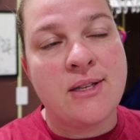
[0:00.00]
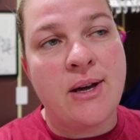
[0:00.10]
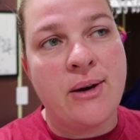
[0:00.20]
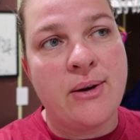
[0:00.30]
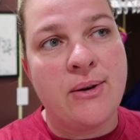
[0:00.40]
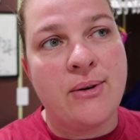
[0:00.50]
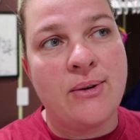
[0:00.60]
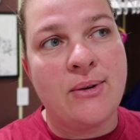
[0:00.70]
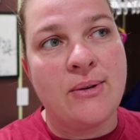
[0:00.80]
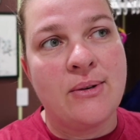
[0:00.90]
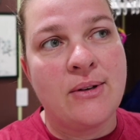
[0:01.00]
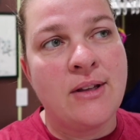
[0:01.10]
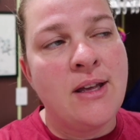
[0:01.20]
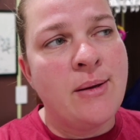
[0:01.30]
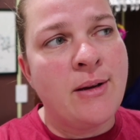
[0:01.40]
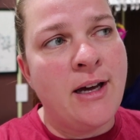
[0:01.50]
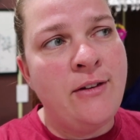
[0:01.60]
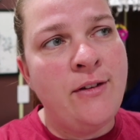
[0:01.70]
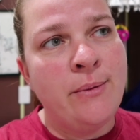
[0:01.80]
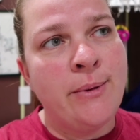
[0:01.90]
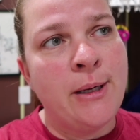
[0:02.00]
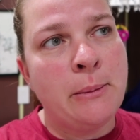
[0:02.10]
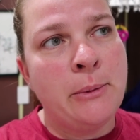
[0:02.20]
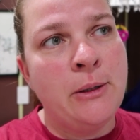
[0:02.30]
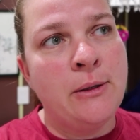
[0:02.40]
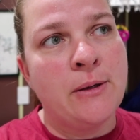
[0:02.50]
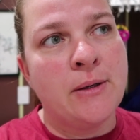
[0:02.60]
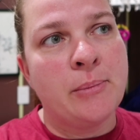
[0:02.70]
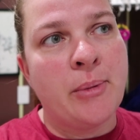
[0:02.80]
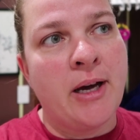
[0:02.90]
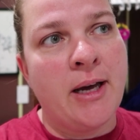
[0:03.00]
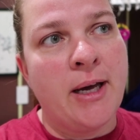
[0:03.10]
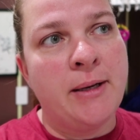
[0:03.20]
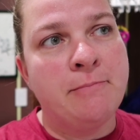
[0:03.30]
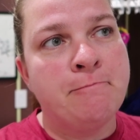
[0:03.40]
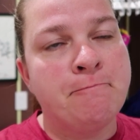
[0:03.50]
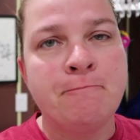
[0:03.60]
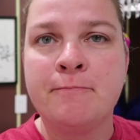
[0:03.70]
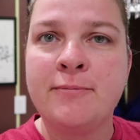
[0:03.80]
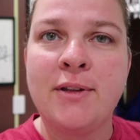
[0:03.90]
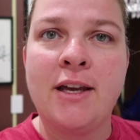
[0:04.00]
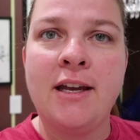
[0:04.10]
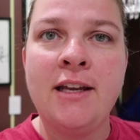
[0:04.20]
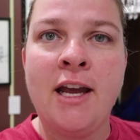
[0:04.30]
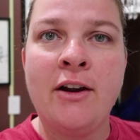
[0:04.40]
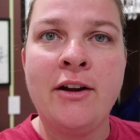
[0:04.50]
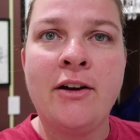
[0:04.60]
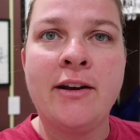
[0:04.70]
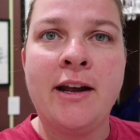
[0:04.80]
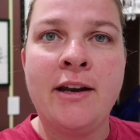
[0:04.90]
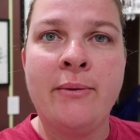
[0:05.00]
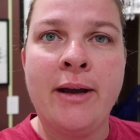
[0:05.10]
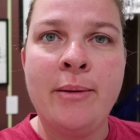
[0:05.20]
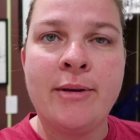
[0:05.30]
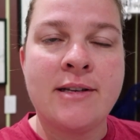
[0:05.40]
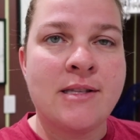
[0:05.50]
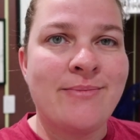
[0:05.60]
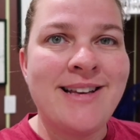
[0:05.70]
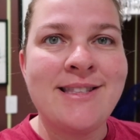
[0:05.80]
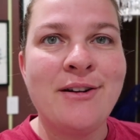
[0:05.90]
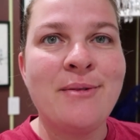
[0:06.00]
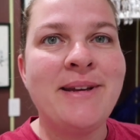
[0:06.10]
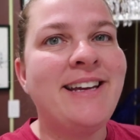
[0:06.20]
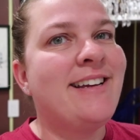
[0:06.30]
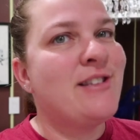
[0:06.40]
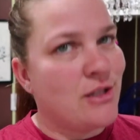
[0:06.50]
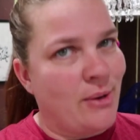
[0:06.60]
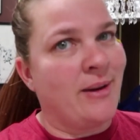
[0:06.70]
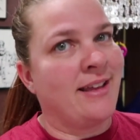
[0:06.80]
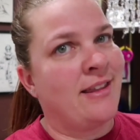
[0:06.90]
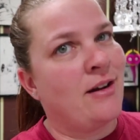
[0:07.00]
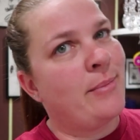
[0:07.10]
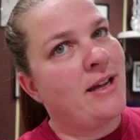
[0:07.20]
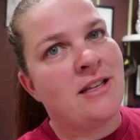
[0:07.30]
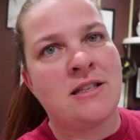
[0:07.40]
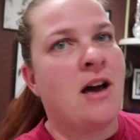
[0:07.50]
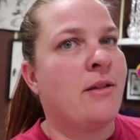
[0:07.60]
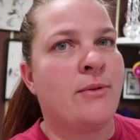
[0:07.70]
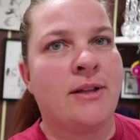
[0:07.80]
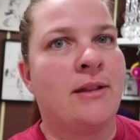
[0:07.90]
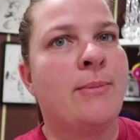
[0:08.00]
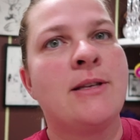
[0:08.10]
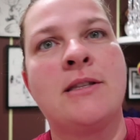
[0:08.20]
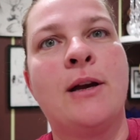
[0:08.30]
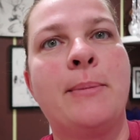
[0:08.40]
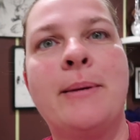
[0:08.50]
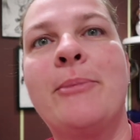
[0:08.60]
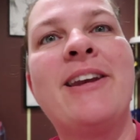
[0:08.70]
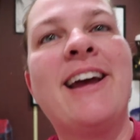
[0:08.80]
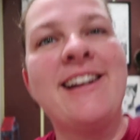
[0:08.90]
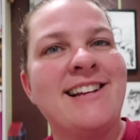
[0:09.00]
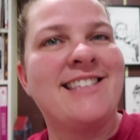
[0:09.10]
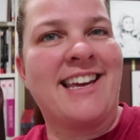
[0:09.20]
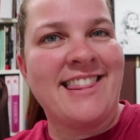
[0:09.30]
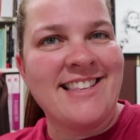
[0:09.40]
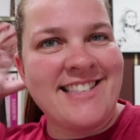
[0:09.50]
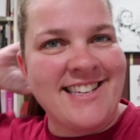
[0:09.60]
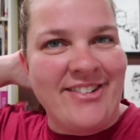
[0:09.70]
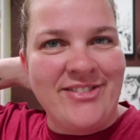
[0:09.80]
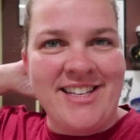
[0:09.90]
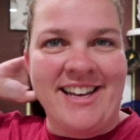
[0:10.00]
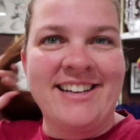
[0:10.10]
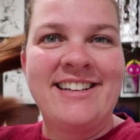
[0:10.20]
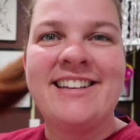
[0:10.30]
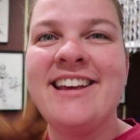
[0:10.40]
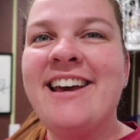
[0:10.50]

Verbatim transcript: So kind of in a weird mood, but gonna carry on anyway, because the best therapy is sewing therapy. It's not really the best therapy, but I need to get this stuff done.